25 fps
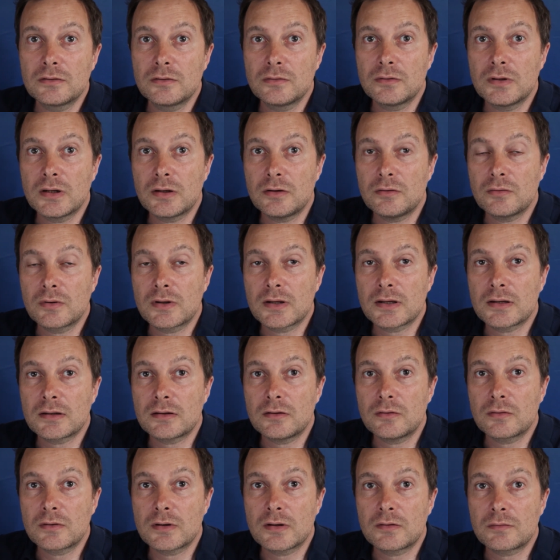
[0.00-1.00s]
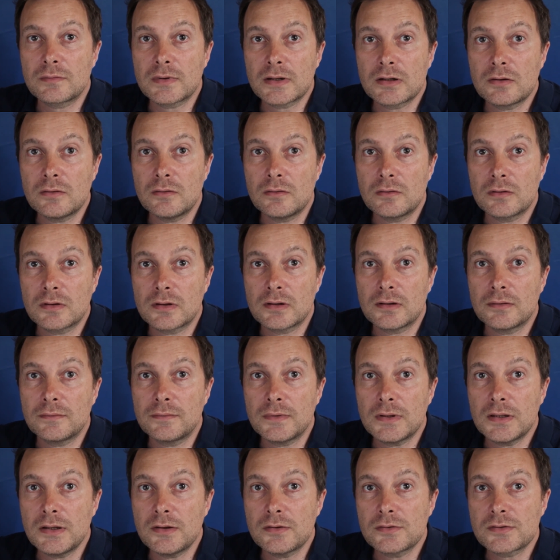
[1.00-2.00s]
You can record
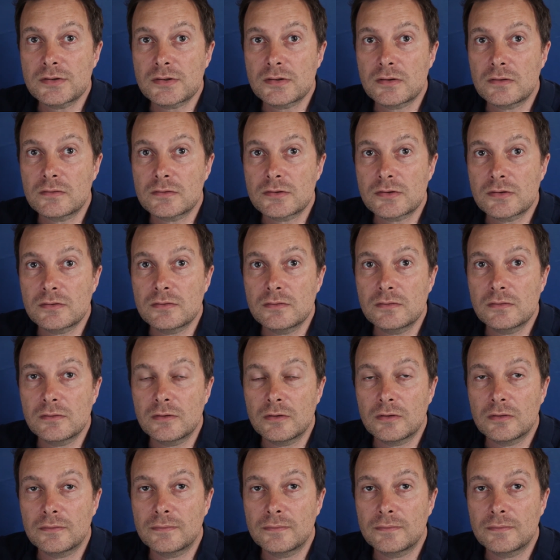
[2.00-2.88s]
videos also